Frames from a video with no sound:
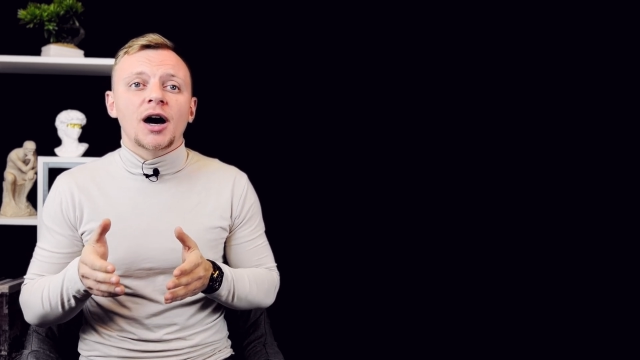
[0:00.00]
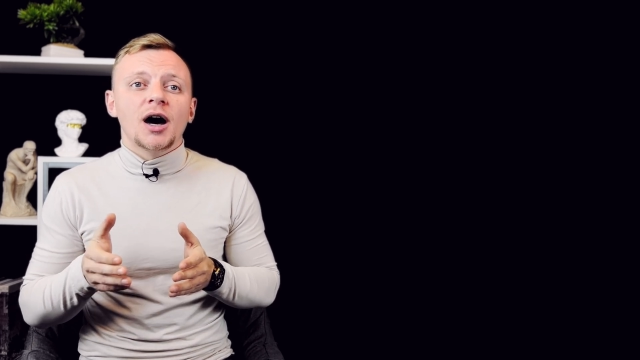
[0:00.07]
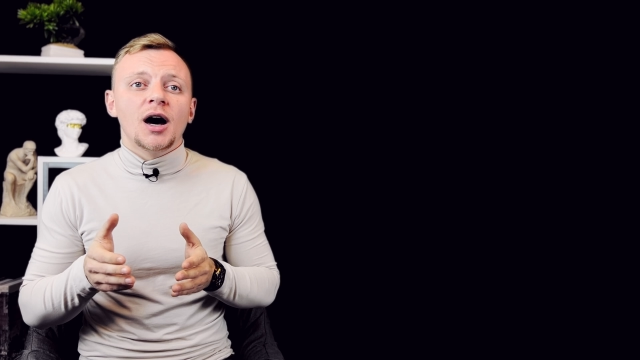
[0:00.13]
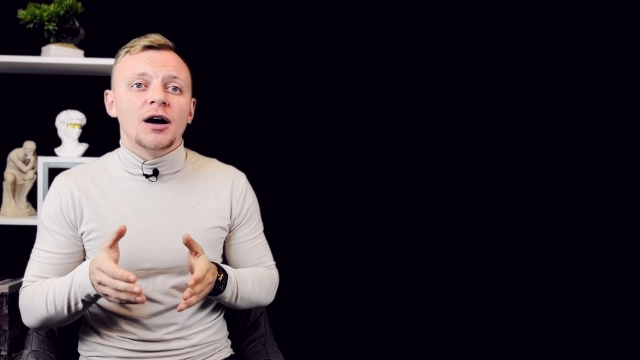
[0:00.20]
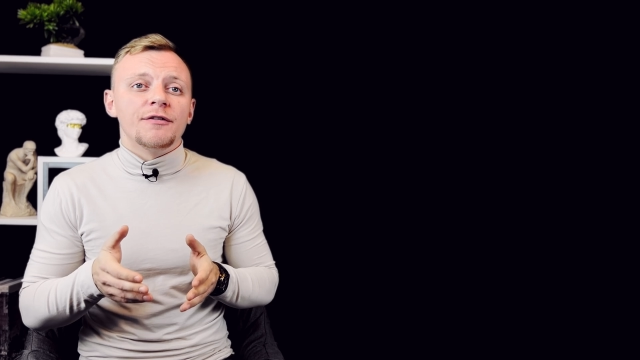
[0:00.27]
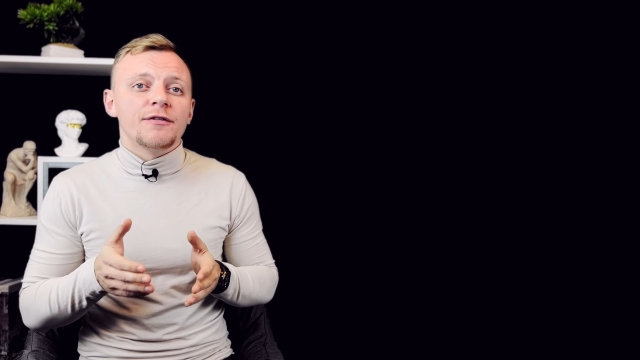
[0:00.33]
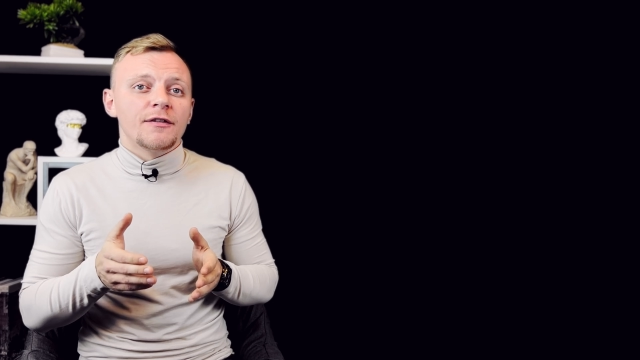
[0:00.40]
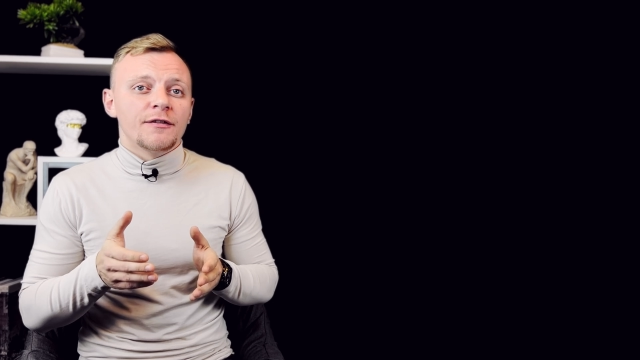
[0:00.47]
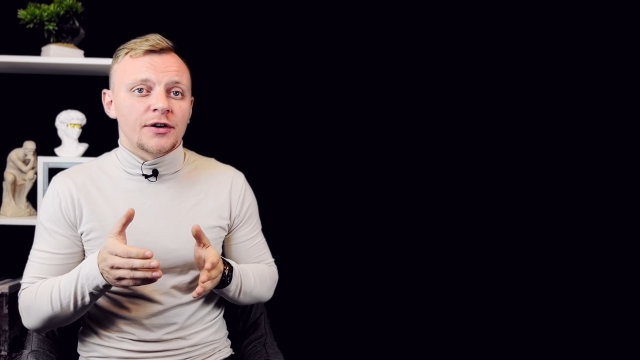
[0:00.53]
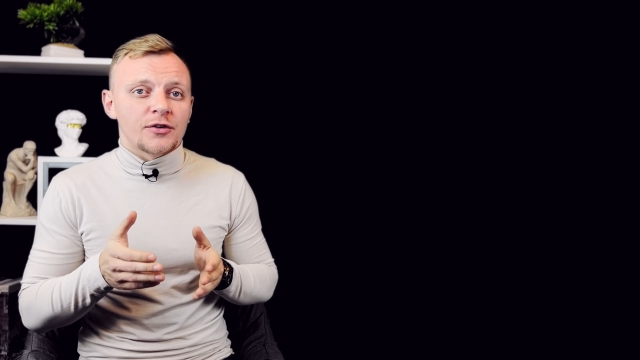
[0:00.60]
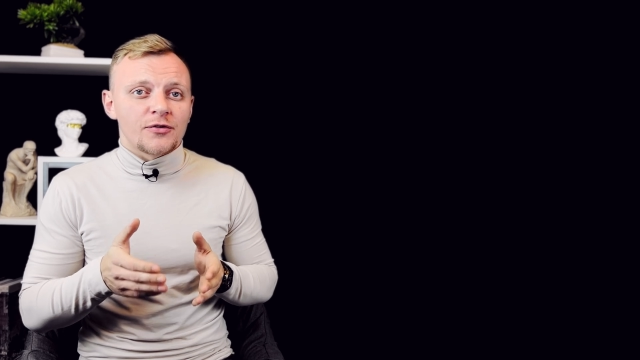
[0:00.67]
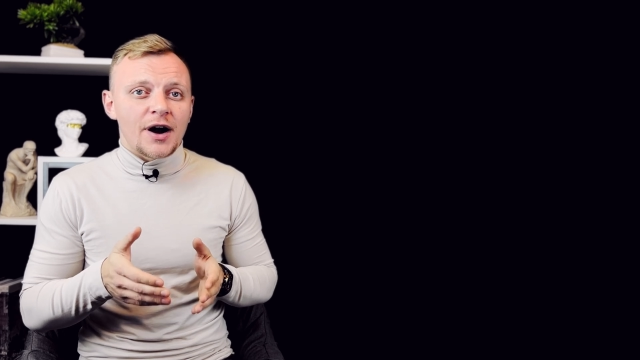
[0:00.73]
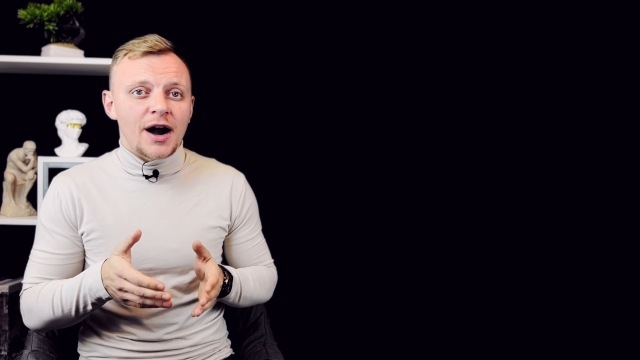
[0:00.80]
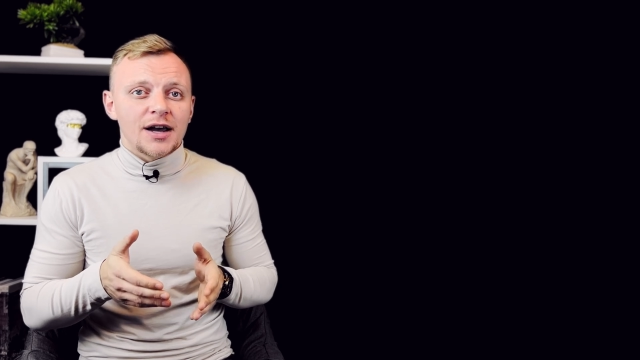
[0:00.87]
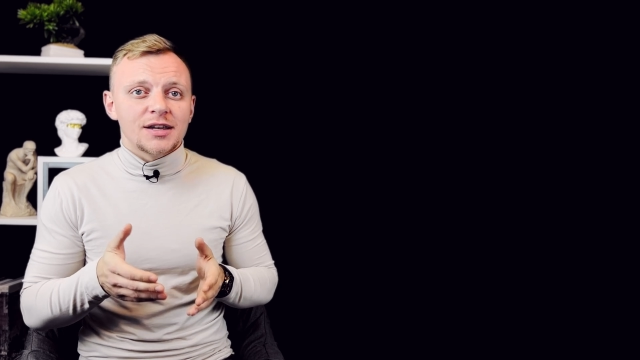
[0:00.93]
of
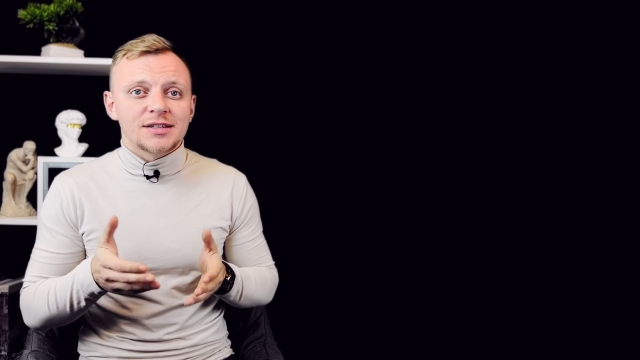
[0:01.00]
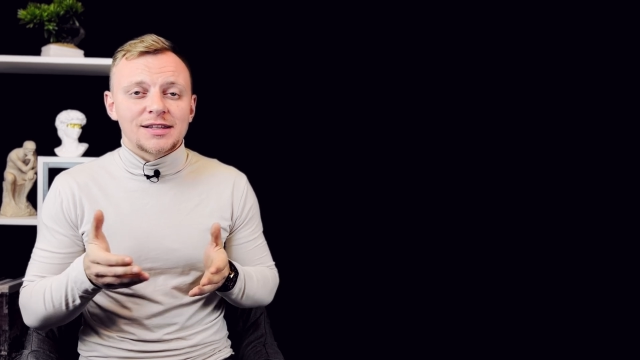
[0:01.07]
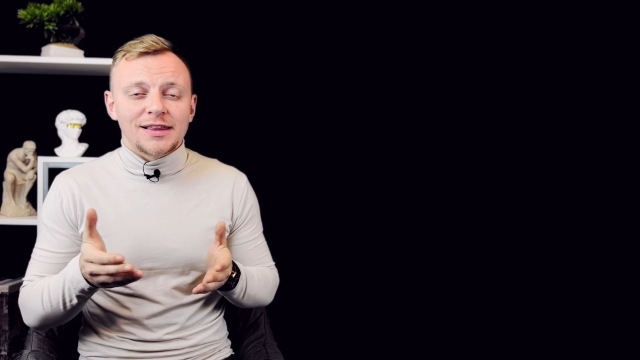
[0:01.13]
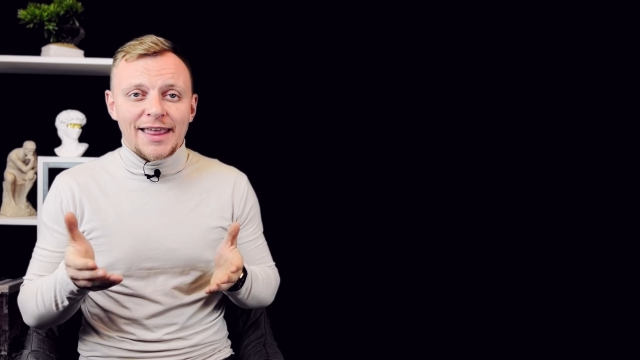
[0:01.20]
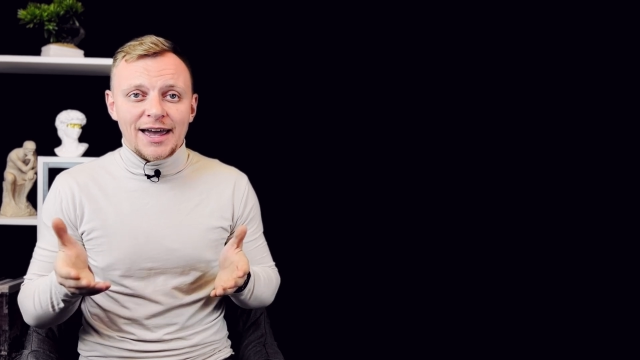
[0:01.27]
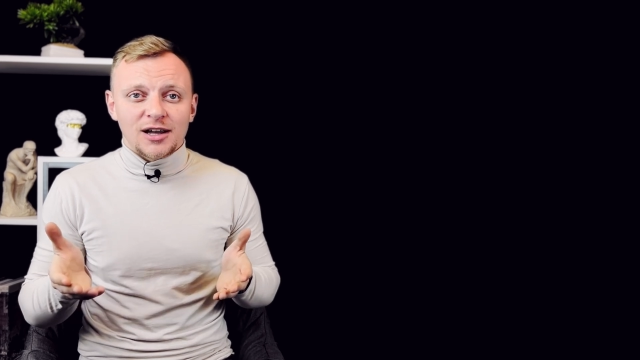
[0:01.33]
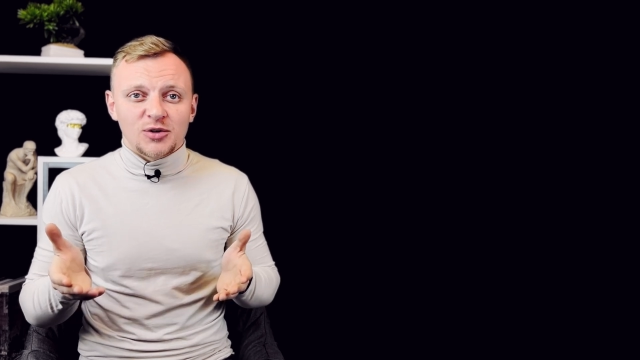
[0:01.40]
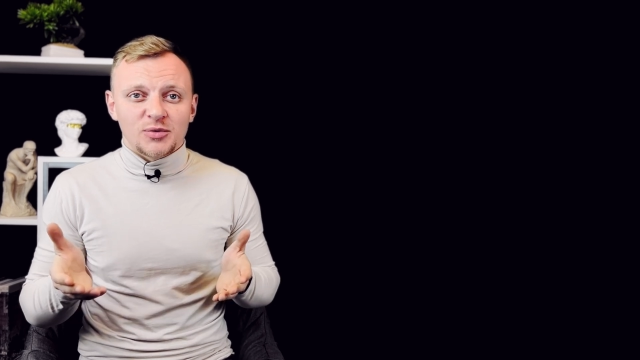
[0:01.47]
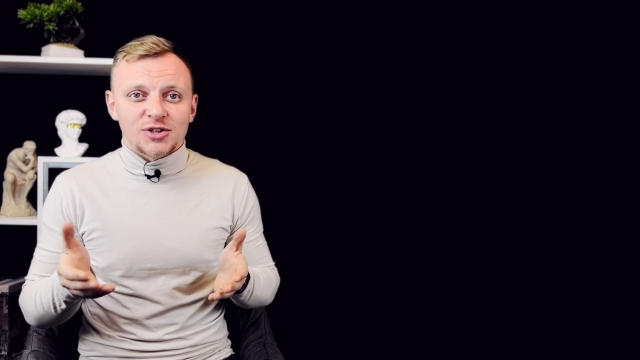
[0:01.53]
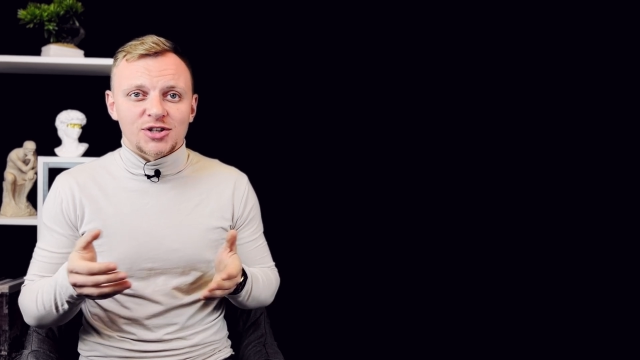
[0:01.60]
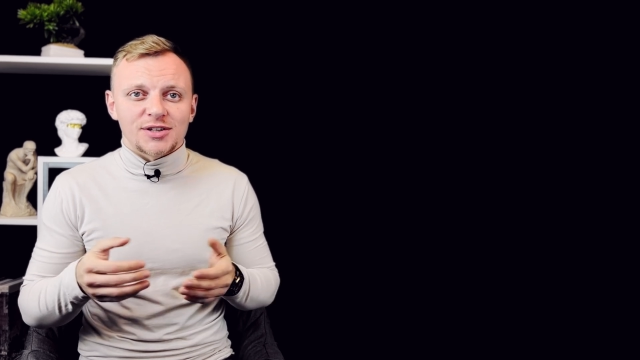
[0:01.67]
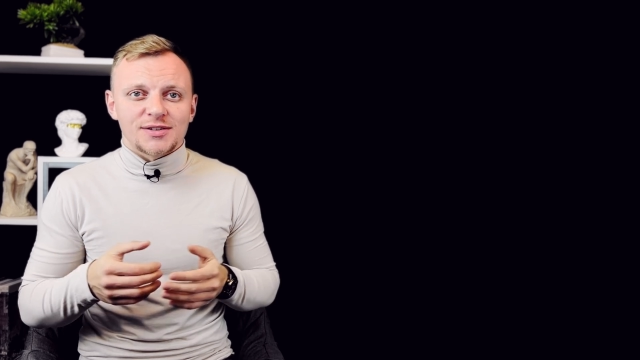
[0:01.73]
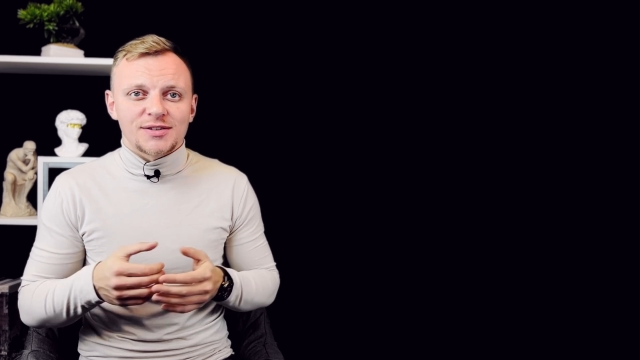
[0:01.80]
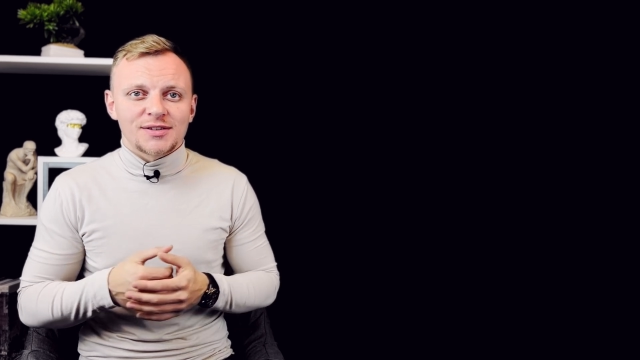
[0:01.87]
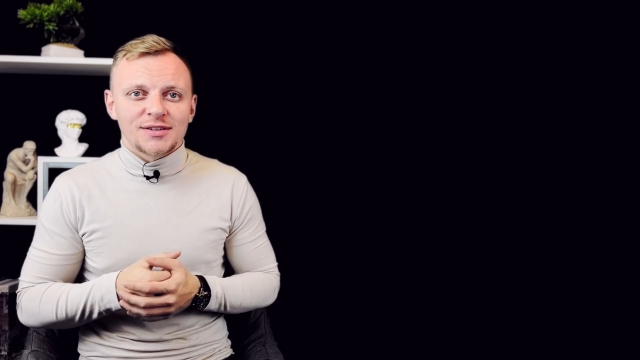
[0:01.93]
various
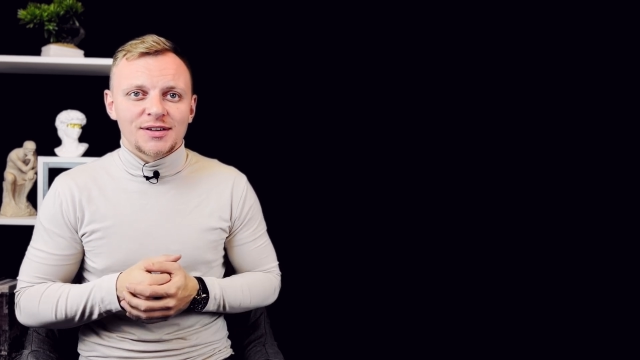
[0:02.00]
languages.